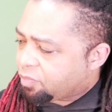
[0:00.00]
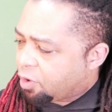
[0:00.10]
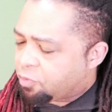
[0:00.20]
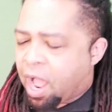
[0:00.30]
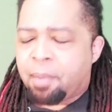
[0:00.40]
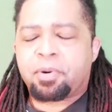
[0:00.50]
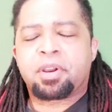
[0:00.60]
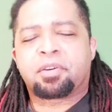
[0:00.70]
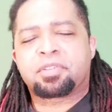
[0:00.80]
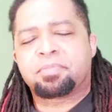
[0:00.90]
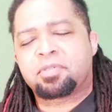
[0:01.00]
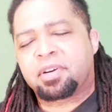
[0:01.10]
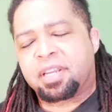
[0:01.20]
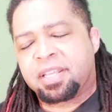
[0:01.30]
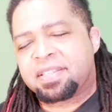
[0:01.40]
robbery or some
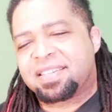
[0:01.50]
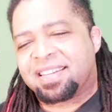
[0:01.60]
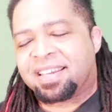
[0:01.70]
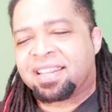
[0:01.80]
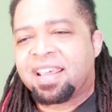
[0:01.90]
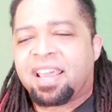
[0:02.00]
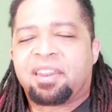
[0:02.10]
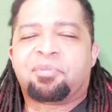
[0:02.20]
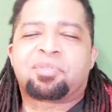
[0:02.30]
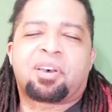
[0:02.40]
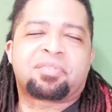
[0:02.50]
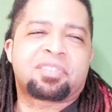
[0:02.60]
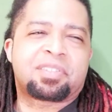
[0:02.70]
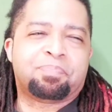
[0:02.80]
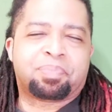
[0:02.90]
sort of incident, and there was all
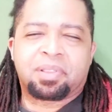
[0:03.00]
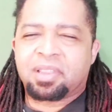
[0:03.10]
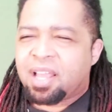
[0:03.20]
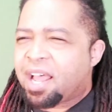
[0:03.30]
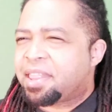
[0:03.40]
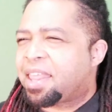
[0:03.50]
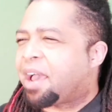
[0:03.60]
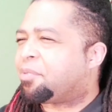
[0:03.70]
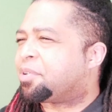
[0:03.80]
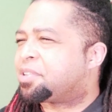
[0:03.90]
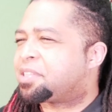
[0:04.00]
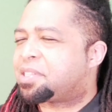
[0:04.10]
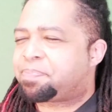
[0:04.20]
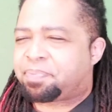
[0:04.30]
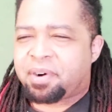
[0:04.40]
this blood that was
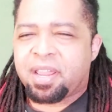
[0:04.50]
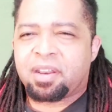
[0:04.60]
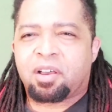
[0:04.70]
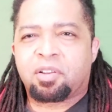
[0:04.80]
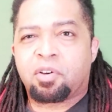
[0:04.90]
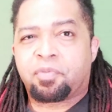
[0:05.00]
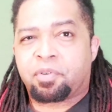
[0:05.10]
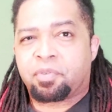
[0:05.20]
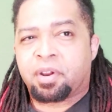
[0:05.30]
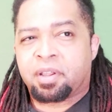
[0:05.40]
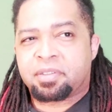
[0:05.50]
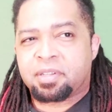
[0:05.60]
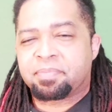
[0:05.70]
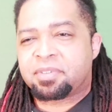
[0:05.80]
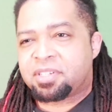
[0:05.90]
sprayed all over.
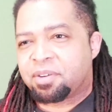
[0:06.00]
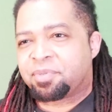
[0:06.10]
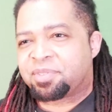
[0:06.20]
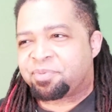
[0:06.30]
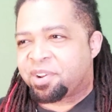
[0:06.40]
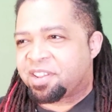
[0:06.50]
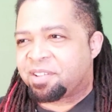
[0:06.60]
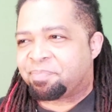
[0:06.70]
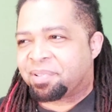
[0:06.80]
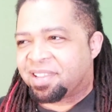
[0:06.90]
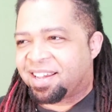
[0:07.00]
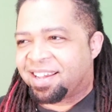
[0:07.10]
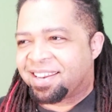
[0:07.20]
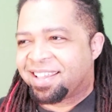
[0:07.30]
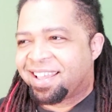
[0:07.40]
Some shit was written in
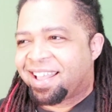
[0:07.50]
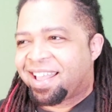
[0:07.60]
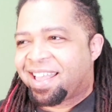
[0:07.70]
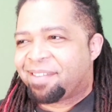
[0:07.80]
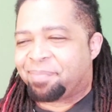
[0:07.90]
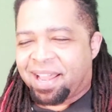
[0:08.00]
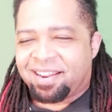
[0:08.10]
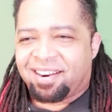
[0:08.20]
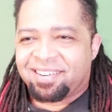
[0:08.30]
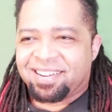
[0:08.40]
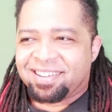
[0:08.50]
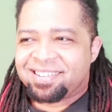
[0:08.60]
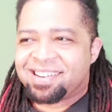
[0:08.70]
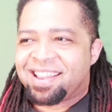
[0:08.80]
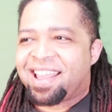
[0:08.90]
blood by
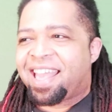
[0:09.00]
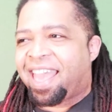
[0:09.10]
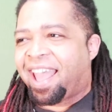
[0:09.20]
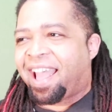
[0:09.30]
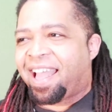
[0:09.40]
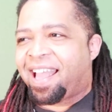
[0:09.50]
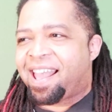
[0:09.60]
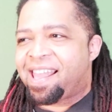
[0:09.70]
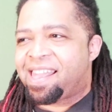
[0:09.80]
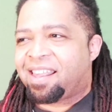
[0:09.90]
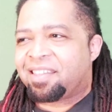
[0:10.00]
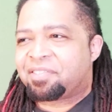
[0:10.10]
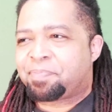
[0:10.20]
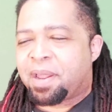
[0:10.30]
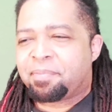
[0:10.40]
Carnage, and
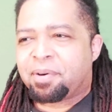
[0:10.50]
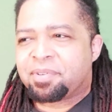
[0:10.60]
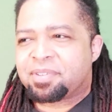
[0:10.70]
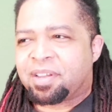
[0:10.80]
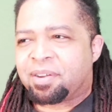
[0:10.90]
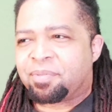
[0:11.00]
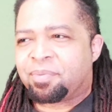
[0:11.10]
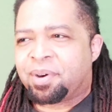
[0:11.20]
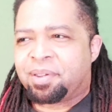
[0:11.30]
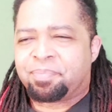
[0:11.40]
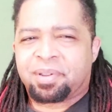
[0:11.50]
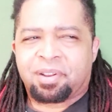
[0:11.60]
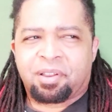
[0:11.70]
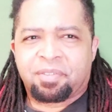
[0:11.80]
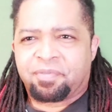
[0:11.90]
Spider-Man was like, wait, but
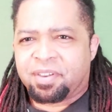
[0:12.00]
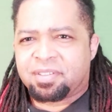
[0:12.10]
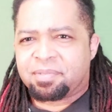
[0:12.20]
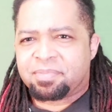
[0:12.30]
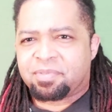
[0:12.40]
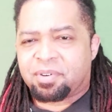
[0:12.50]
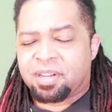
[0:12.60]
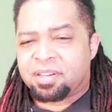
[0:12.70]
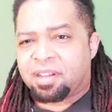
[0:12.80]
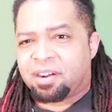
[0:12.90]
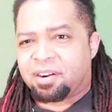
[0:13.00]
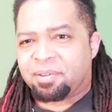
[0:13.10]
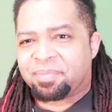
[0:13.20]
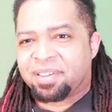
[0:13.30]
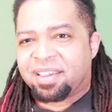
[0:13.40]
all the victims were
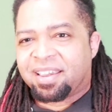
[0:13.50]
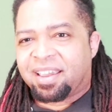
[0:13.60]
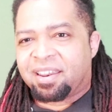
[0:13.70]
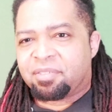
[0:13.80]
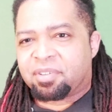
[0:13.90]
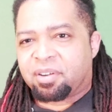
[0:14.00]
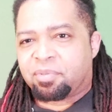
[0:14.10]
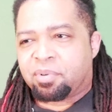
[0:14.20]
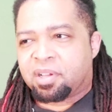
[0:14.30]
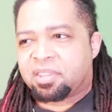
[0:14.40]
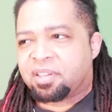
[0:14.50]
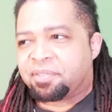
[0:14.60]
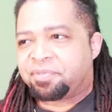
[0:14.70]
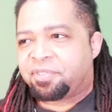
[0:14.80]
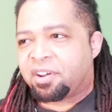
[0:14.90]
unharmed. And he's like, what the
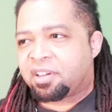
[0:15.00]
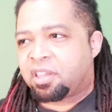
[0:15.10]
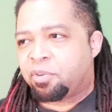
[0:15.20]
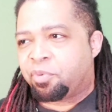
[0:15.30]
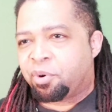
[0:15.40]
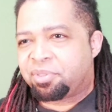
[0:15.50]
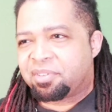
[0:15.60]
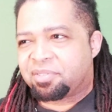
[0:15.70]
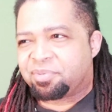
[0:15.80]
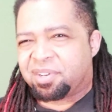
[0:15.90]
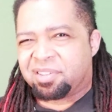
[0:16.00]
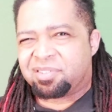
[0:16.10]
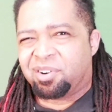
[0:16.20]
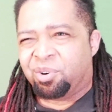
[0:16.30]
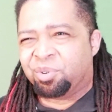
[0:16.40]
fuck? He wrote this with
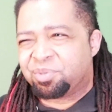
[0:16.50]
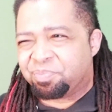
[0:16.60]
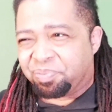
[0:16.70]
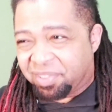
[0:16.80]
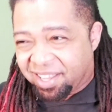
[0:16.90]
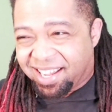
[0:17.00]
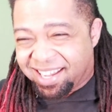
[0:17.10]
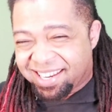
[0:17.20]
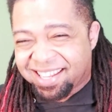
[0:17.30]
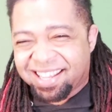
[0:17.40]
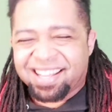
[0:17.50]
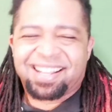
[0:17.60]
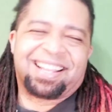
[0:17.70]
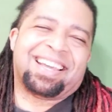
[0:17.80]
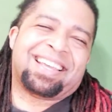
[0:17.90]
his own blood?
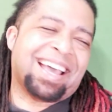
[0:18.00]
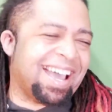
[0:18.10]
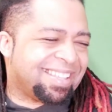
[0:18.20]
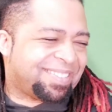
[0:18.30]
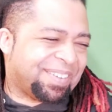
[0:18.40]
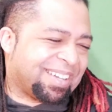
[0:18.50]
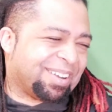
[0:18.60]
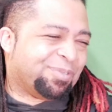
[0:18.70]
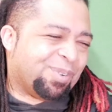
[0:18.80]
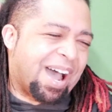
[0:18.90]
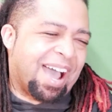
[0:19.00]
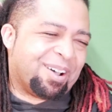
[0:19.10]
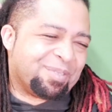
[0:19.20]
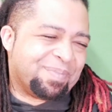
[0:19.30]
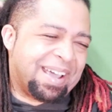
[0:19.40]
Like, that's fucking
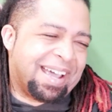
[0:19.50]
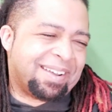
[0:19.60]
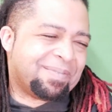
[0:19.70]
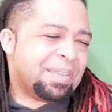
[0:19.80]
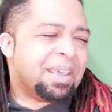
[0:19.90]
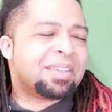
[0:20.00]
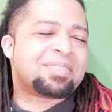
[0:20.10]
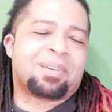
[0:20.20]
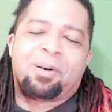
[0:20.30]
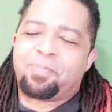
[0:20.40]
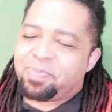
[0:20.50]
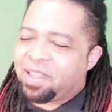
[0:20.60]
wild, man. So,